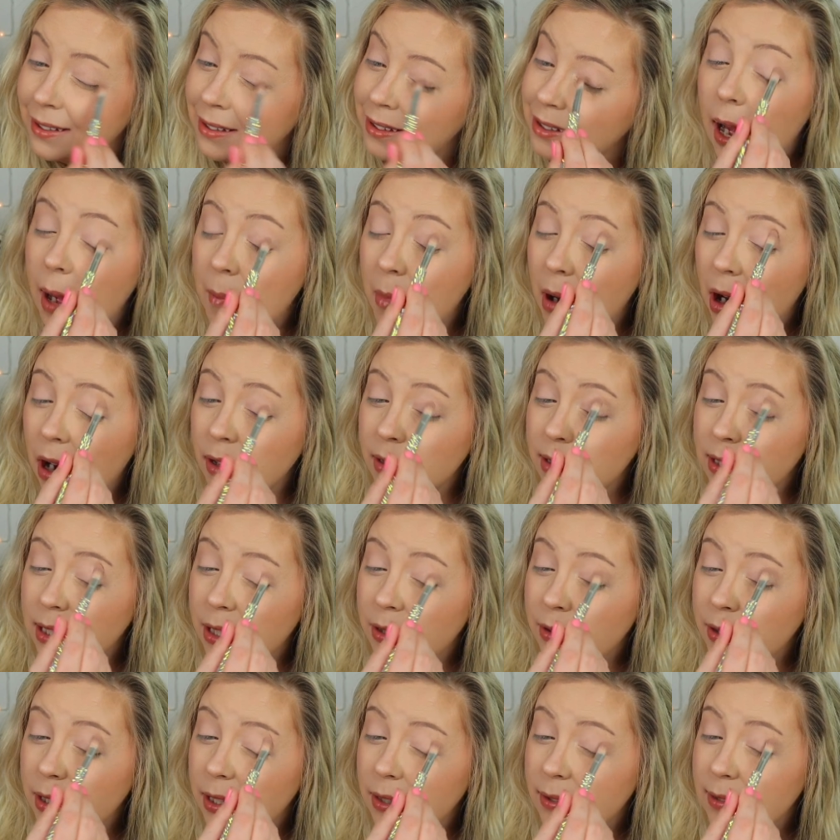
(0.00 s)
I'm also
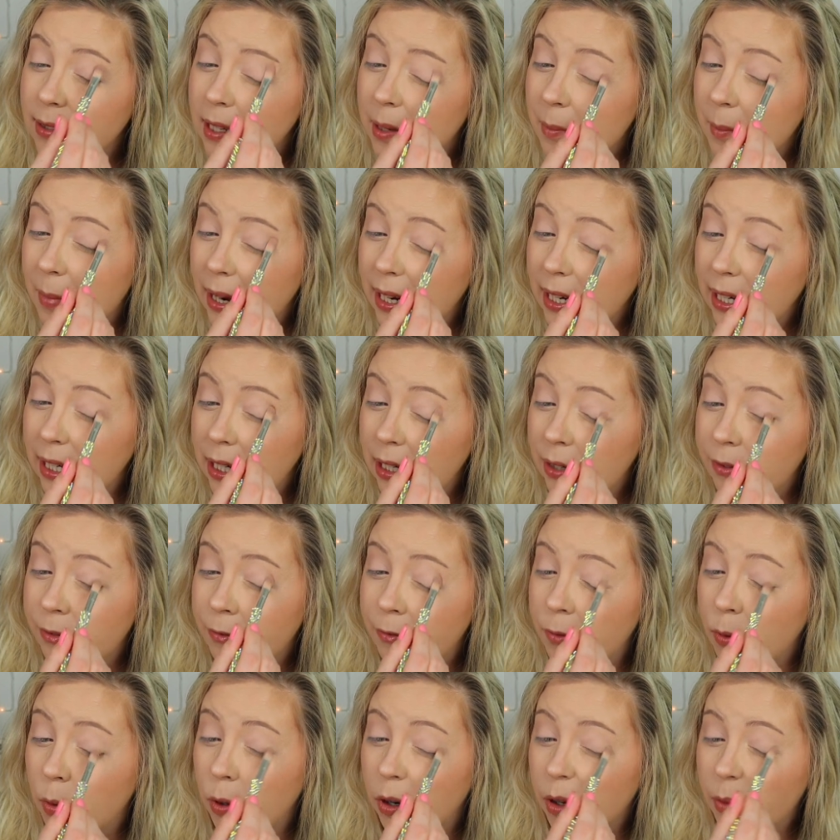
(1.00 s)
using my E
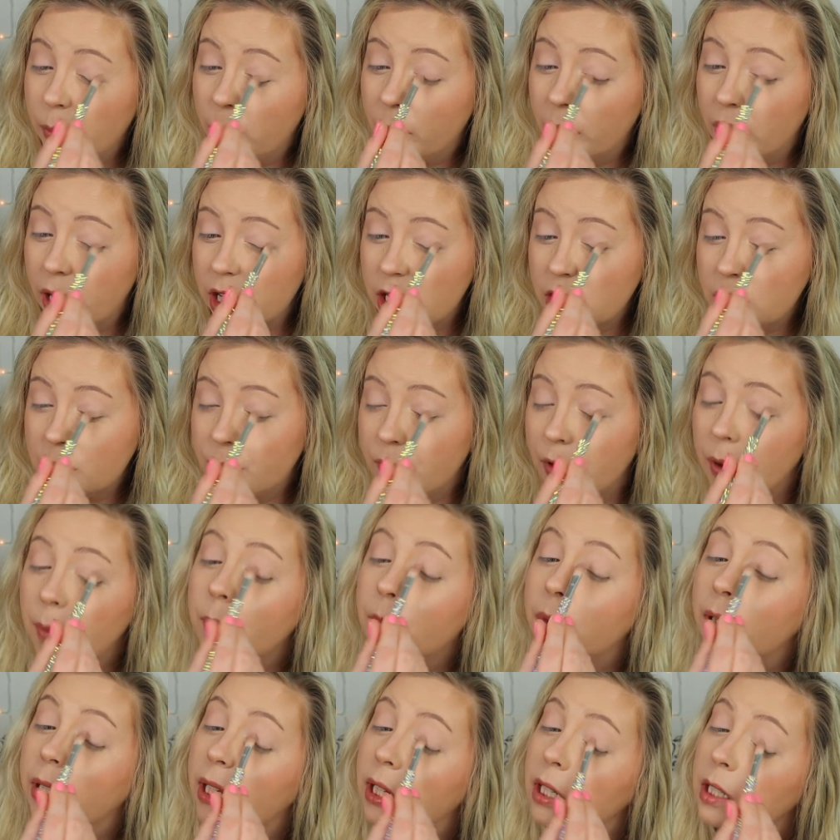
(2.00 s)
four brush from
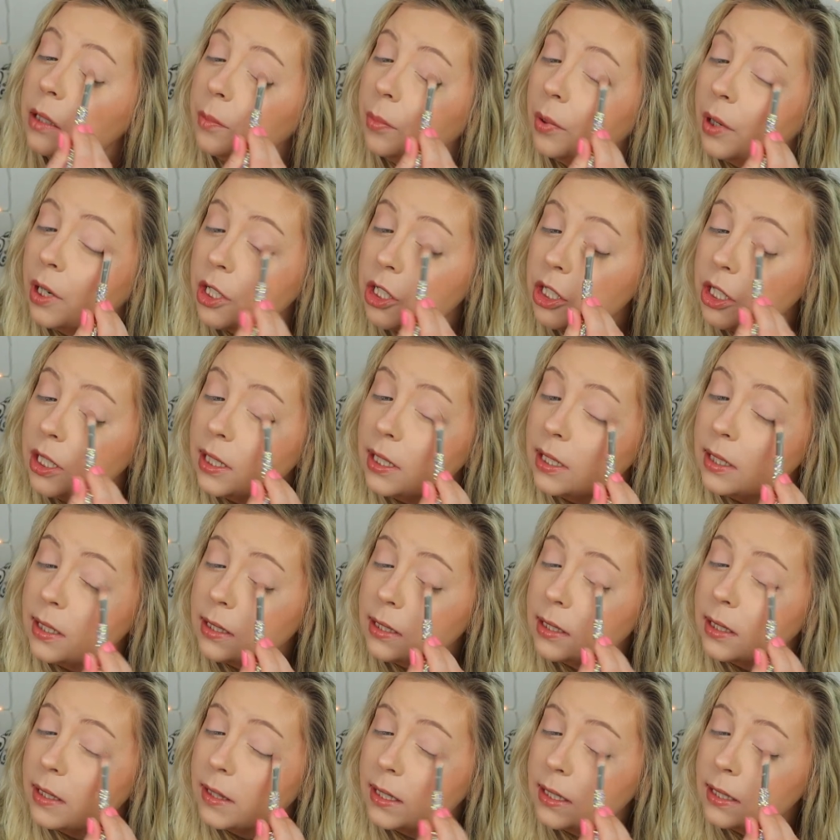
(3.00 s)
Blinged
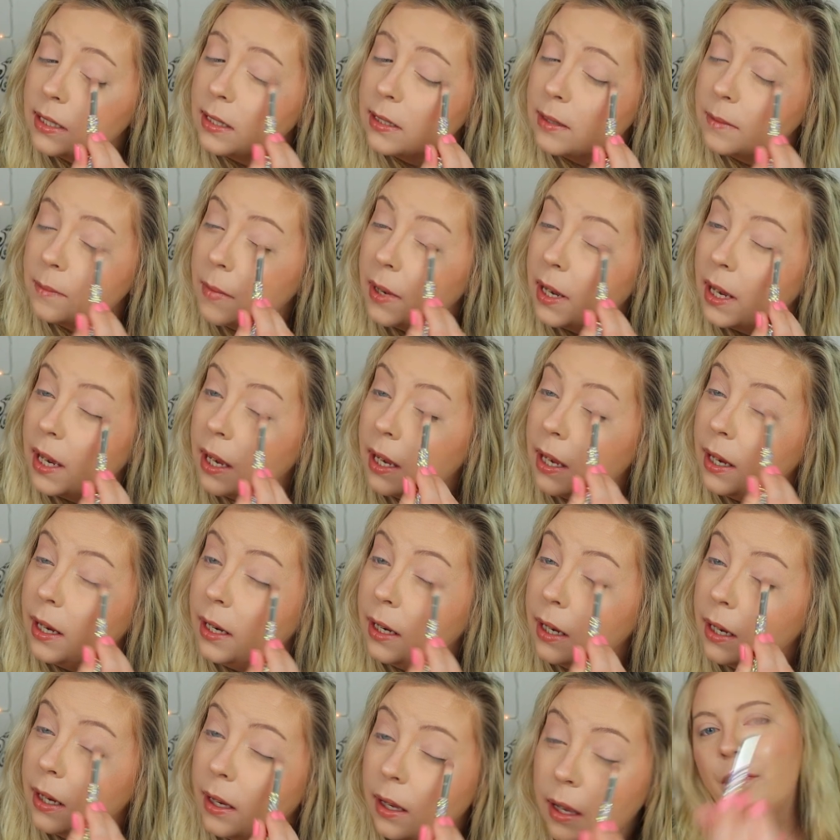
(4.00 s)
Brushes. This is
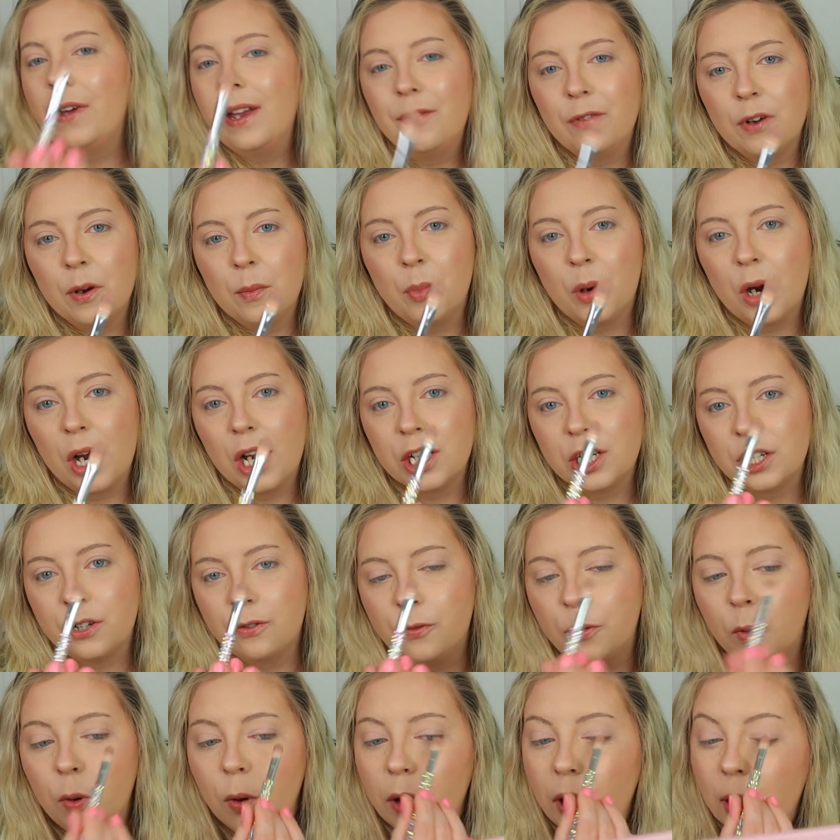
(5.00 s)
my favorite brush
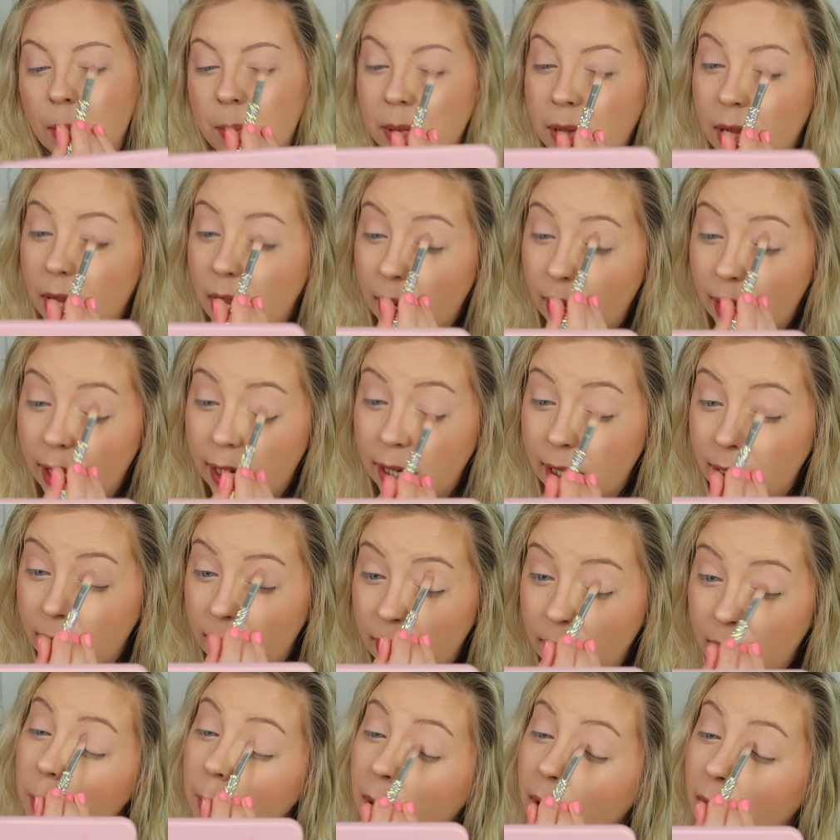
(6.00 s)
for
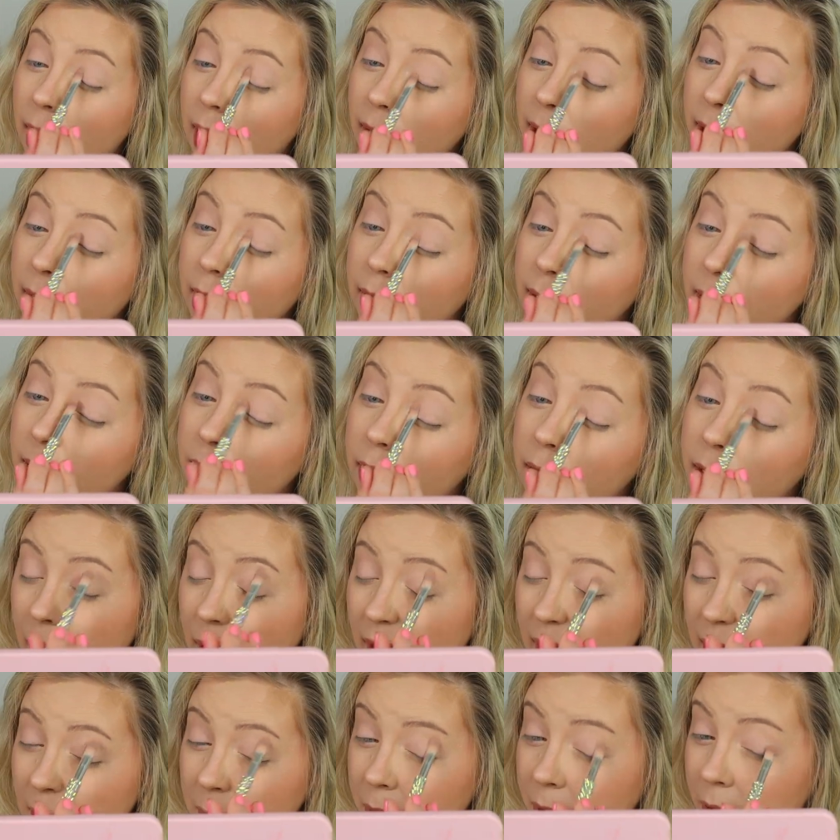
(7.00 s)
applying my
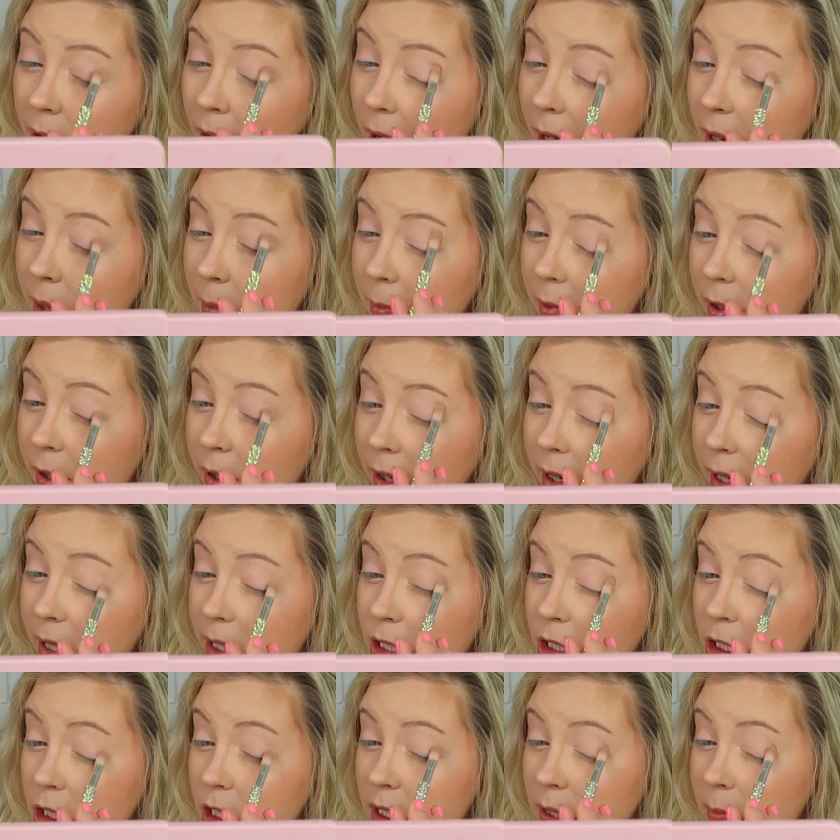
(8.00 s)
eye primer.
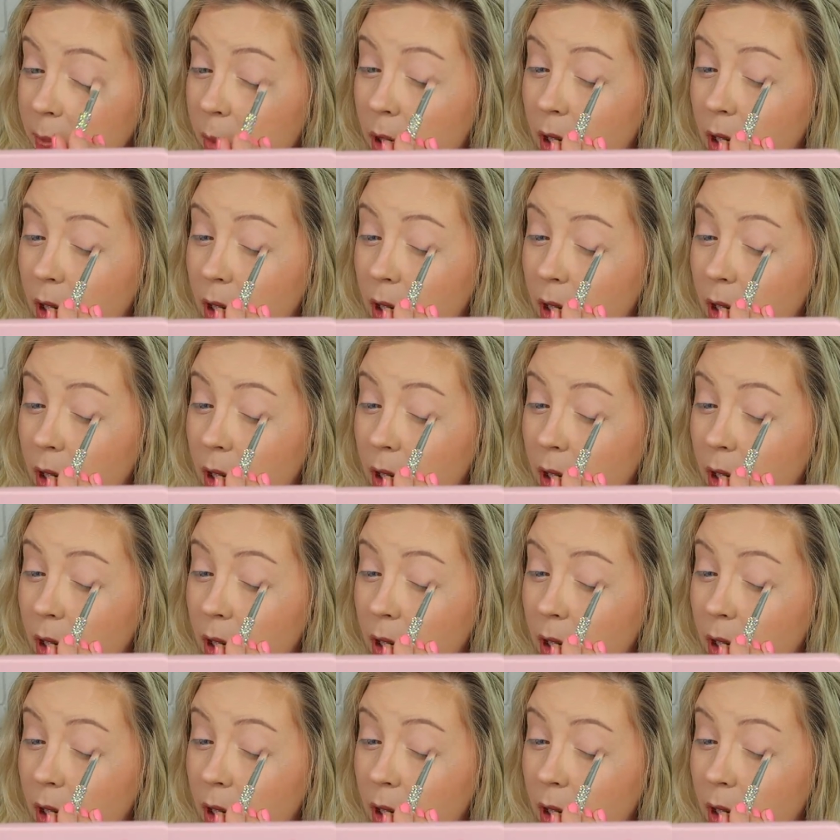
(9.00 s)
It's just